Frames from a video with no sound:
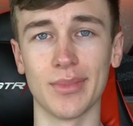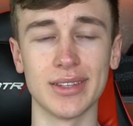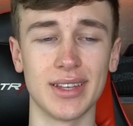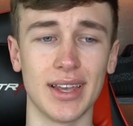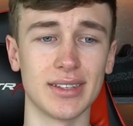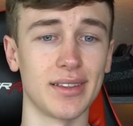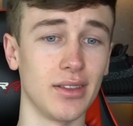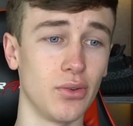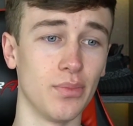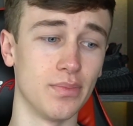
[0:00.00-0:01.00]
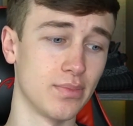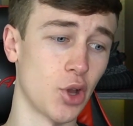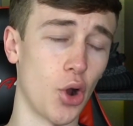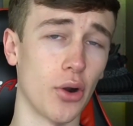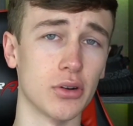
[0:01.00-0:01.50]
Let's say it's like a little
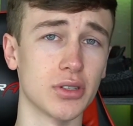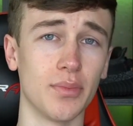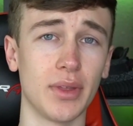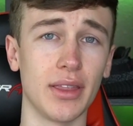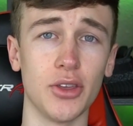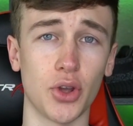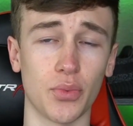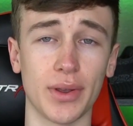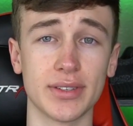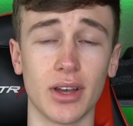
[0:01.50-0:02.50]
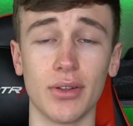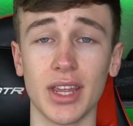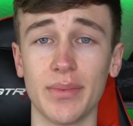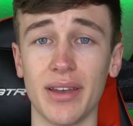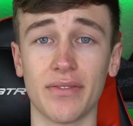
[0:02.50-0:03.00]
card or something that you can resell on
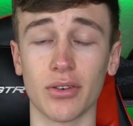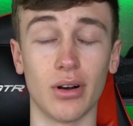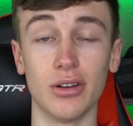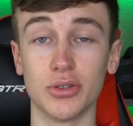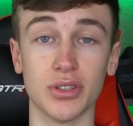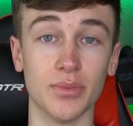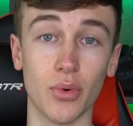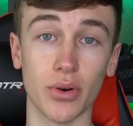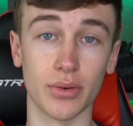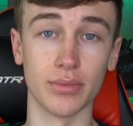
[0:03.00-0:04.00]
eBay for hundreds more.